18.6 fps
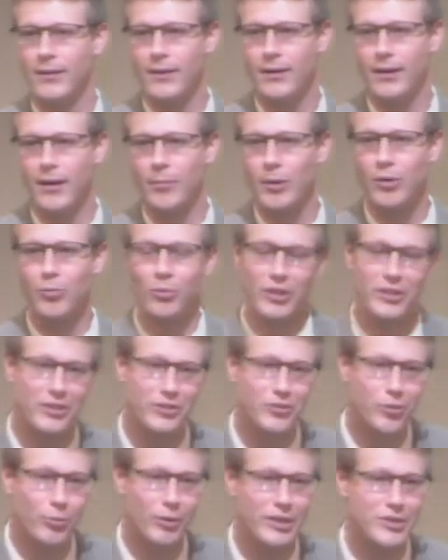I'm unwilling
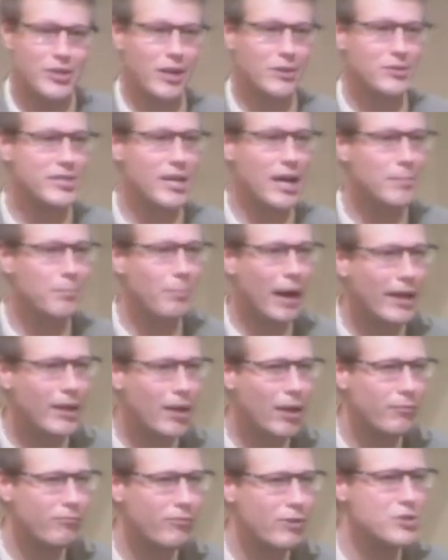to reach outside my comfort